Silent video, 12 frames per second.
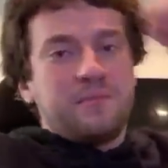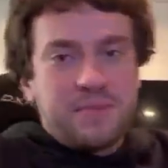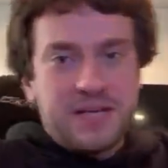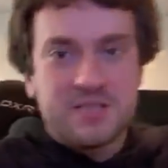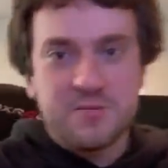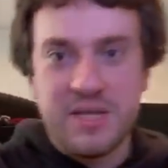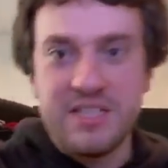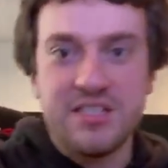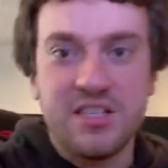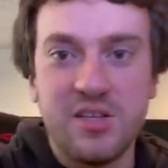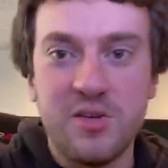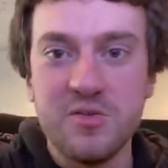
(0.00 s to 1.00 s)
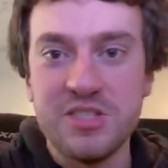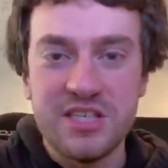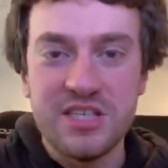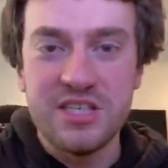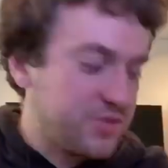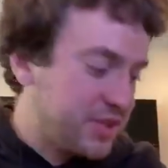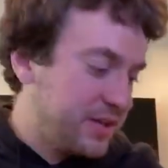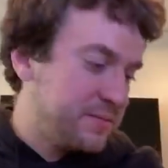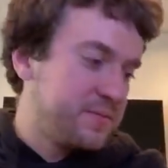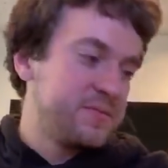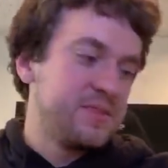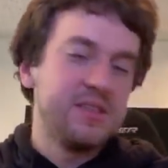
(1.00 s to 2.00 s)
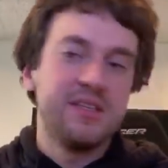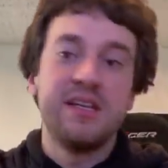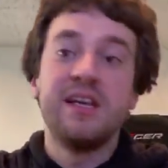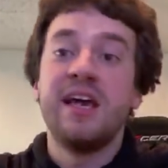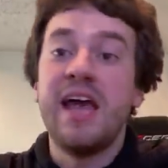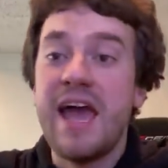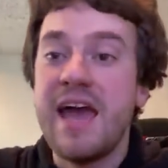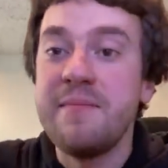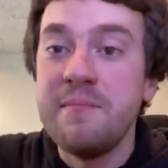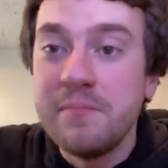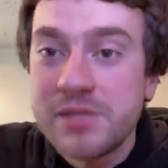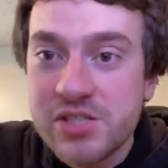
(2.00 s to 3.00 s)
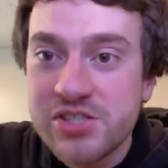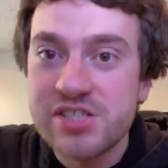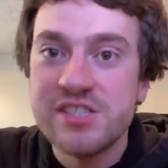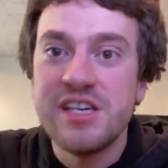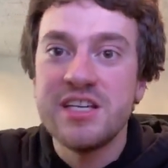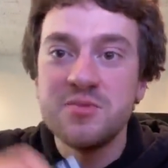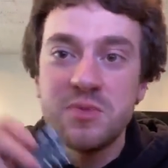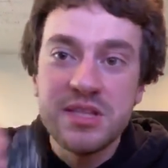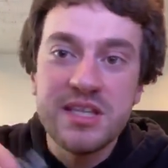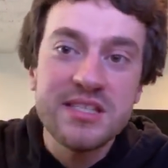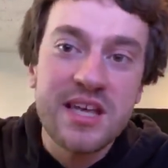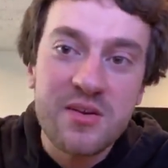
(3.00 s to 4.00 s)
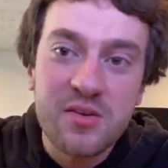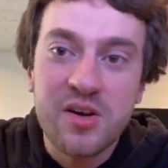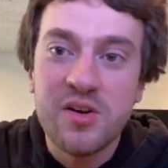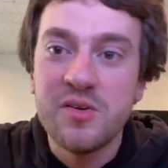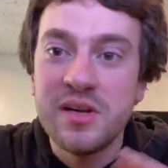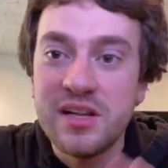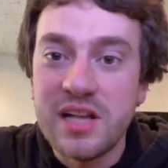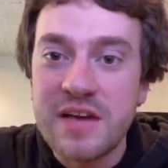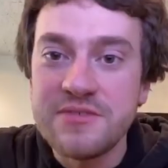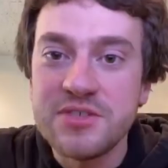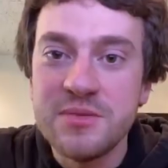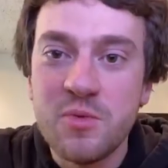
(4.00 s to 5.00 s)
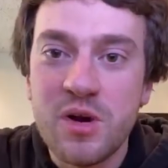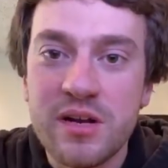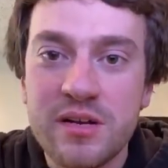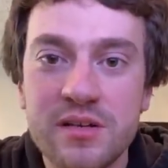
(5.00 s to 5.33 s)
best way is to close this stream and purchase things with discount code LiveStream1.